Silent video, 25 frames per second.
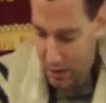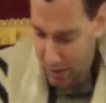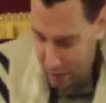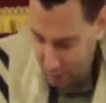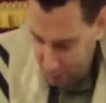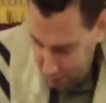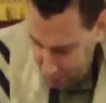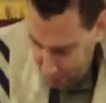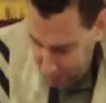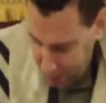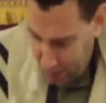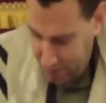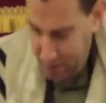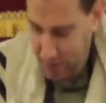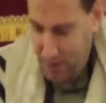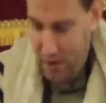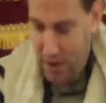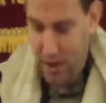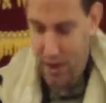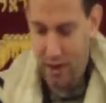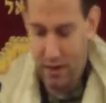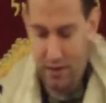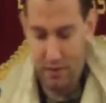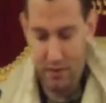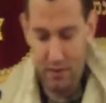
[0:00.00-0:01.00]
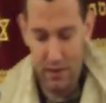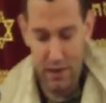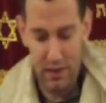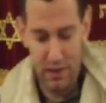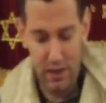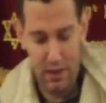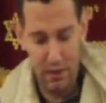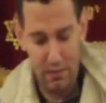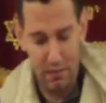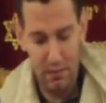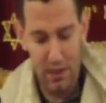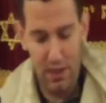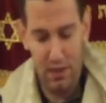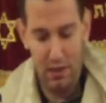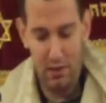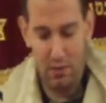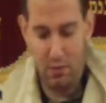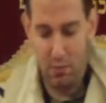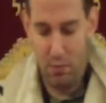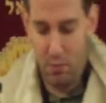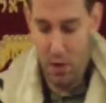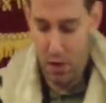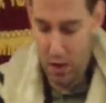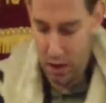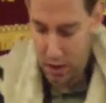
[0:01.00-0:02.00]
is Davar Ha'ave. That means
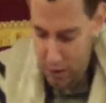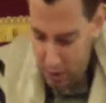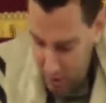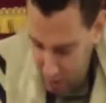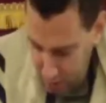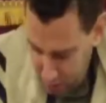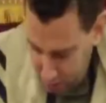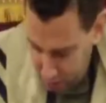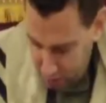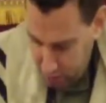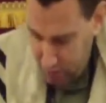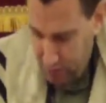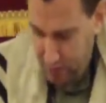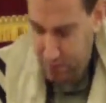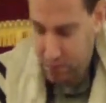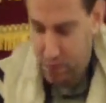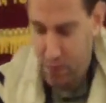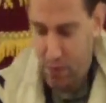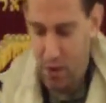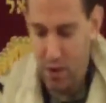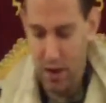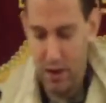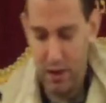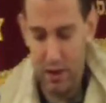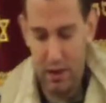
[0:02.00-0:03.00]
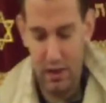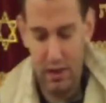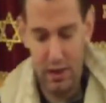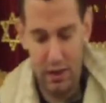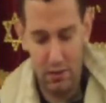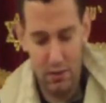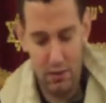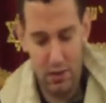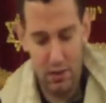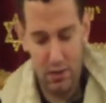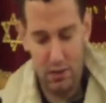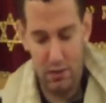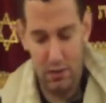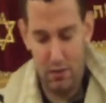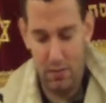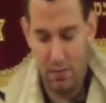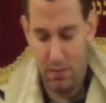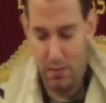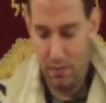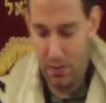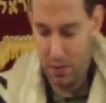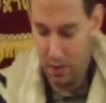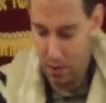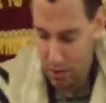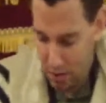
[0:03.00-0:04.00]
work done to avoid an
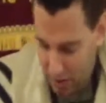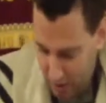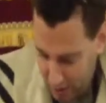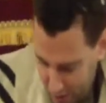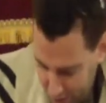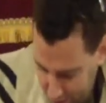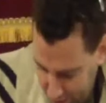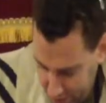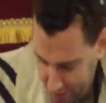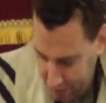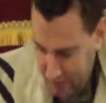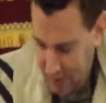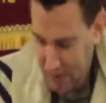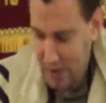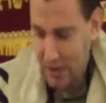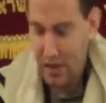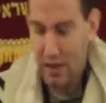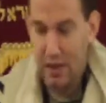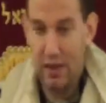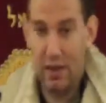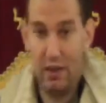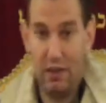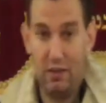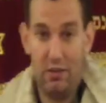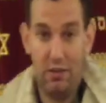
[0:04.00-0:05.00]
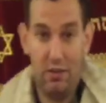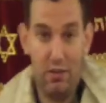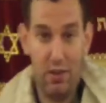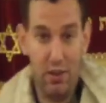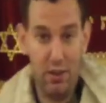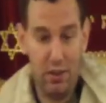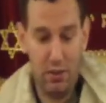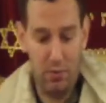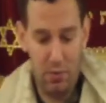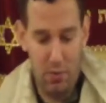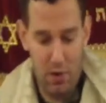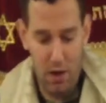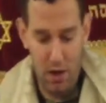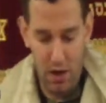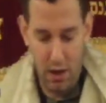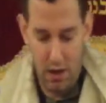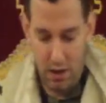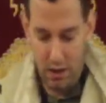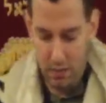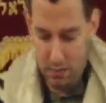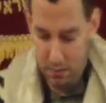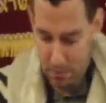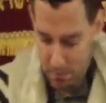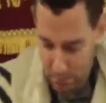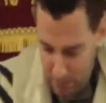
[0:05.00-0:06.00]
irretrievable loss. And such
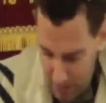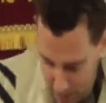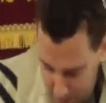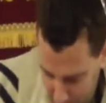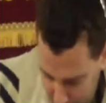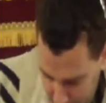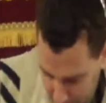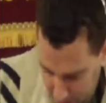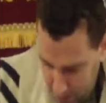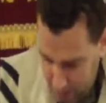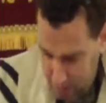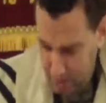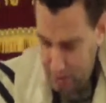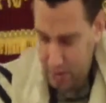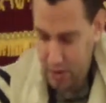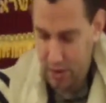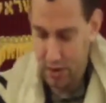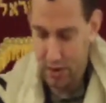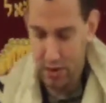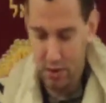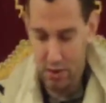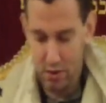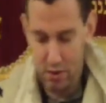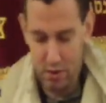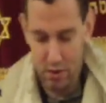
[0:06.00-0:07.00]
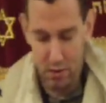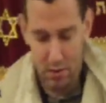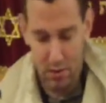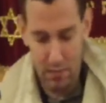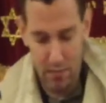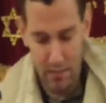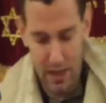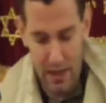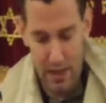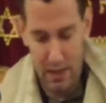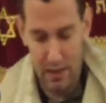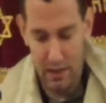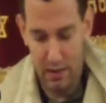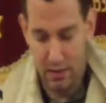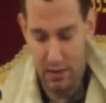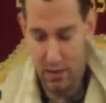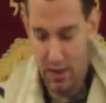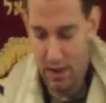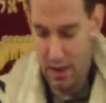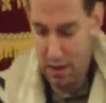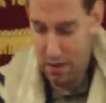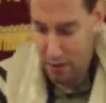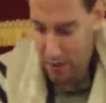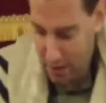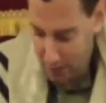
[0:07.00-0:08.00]
work may be done in the usual manner.
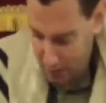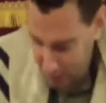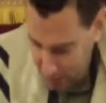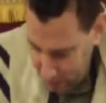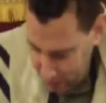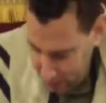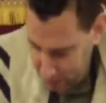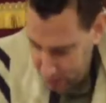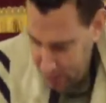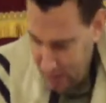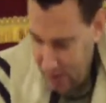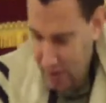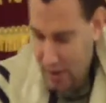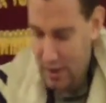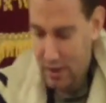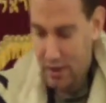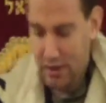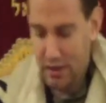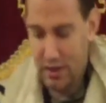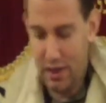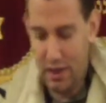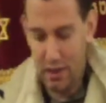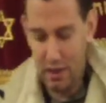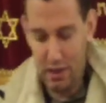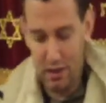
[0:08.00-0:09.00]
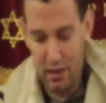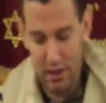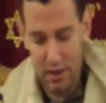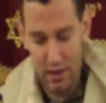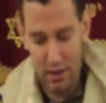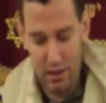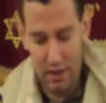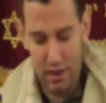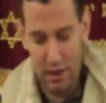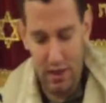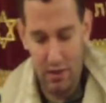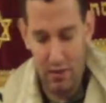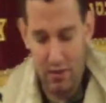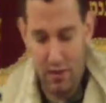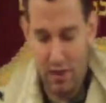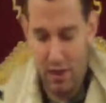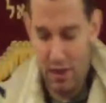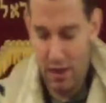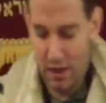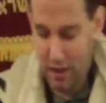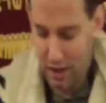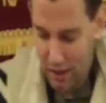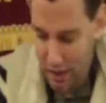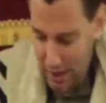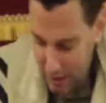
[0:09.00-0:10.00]
However, Kira yetera,
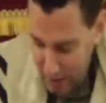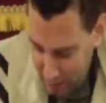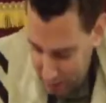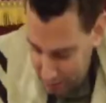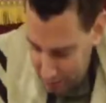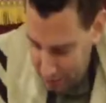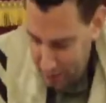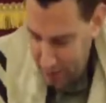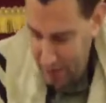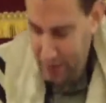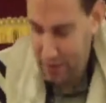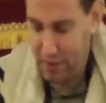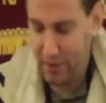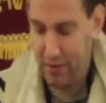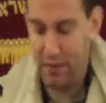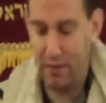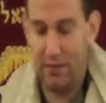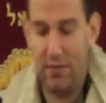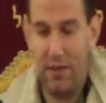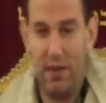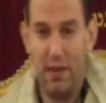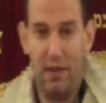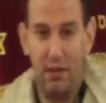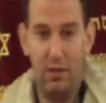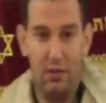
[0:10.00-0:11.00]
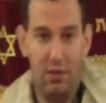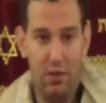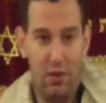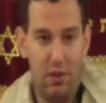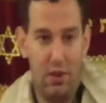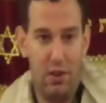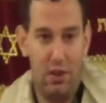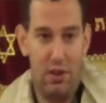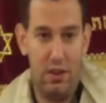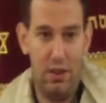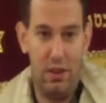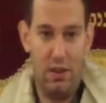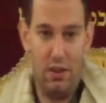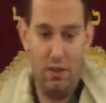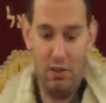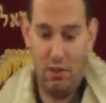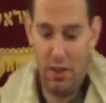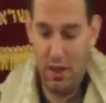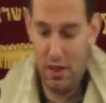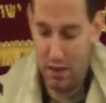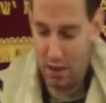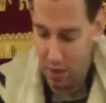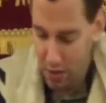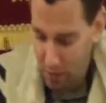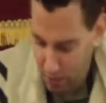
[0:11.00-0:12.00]
any excessive exertion, you
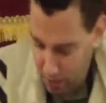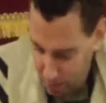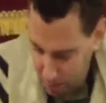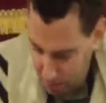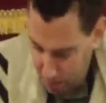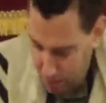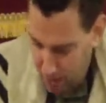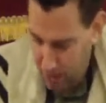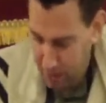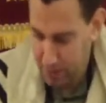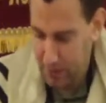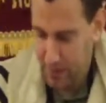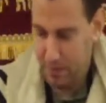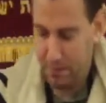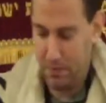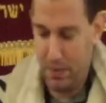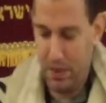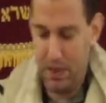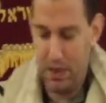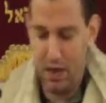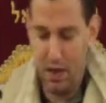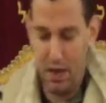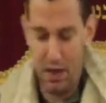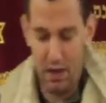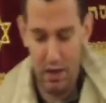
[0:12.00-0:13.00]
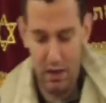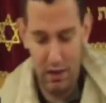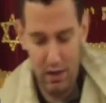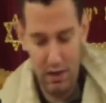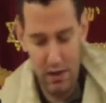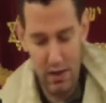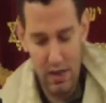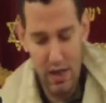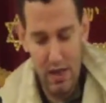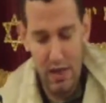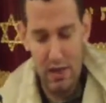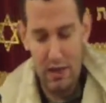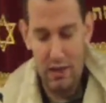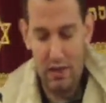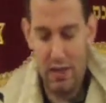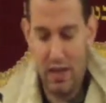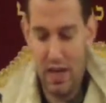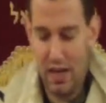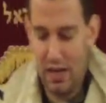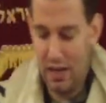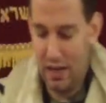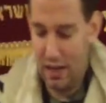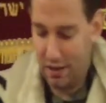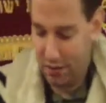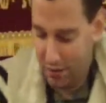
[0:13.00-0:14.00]
can't go above and beyond,
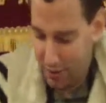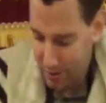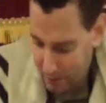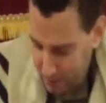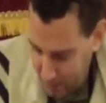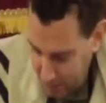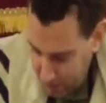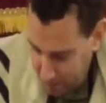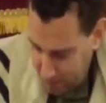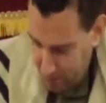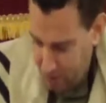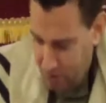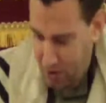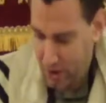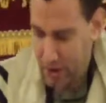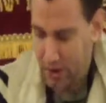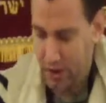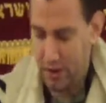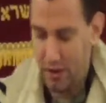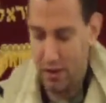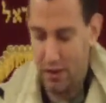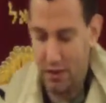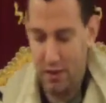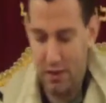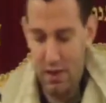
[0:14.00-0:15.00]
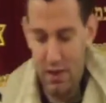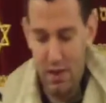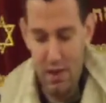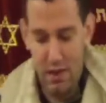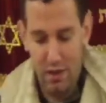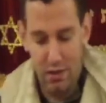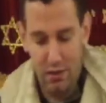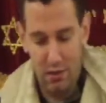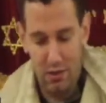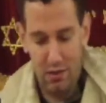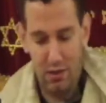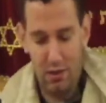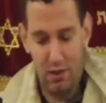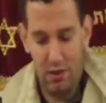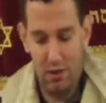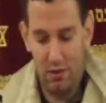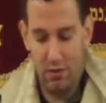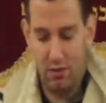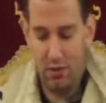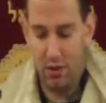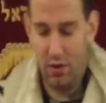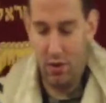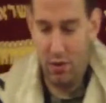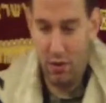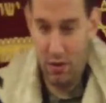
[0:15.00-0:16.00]
that has to be avoided. So,
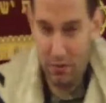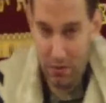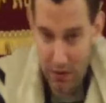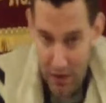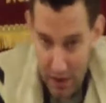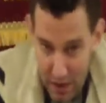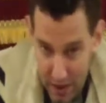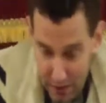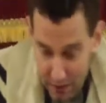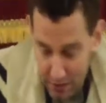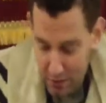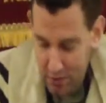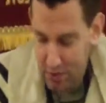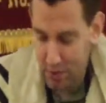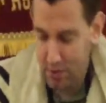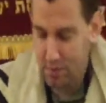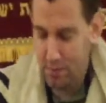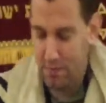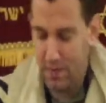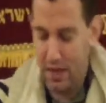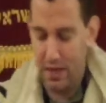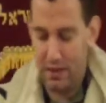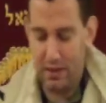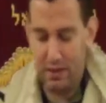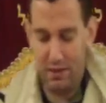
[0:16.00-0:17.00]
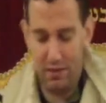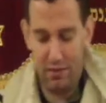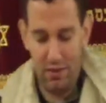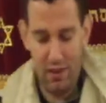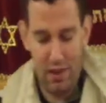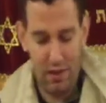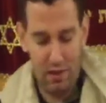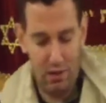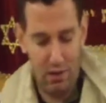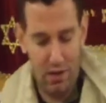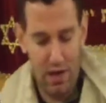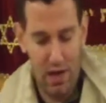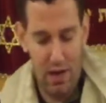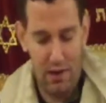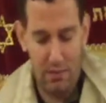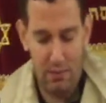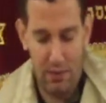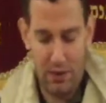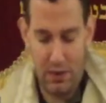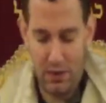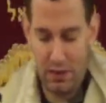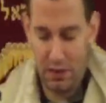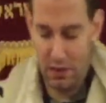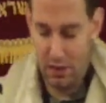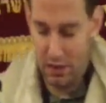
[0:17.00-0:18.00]
so if you have two methods that will
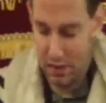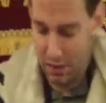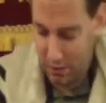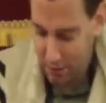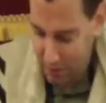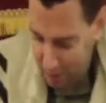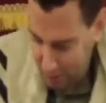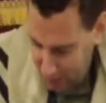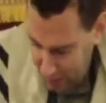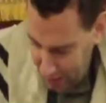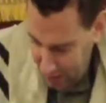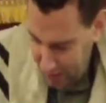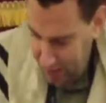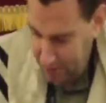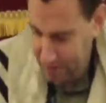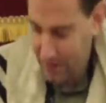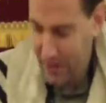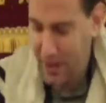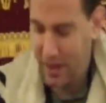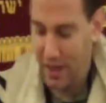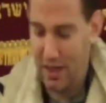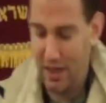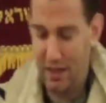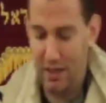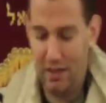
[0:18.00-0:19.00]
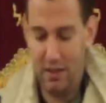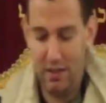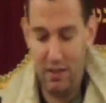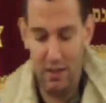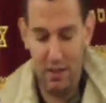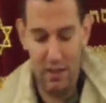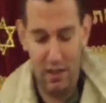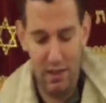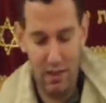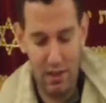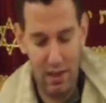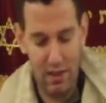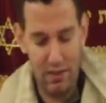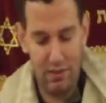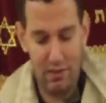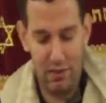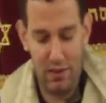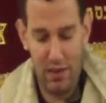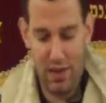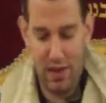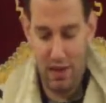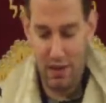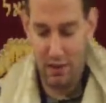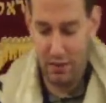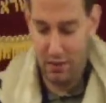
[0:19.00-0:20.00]
accomplish the same end, the
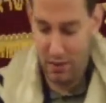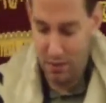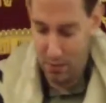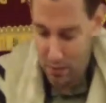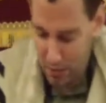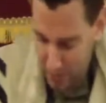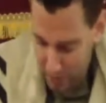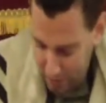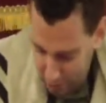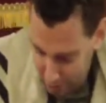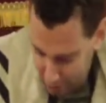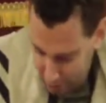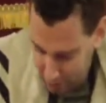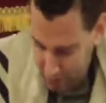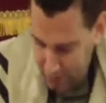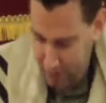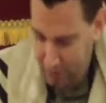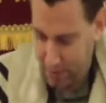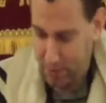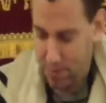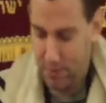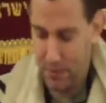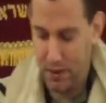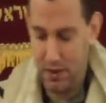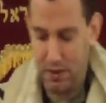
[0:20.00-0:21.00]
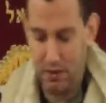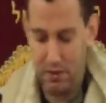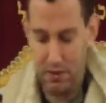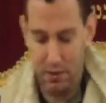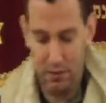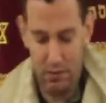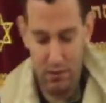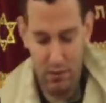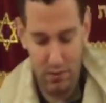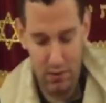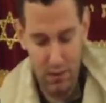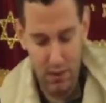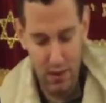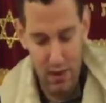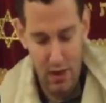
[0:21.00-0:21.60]
less taxing one is, needs to be used.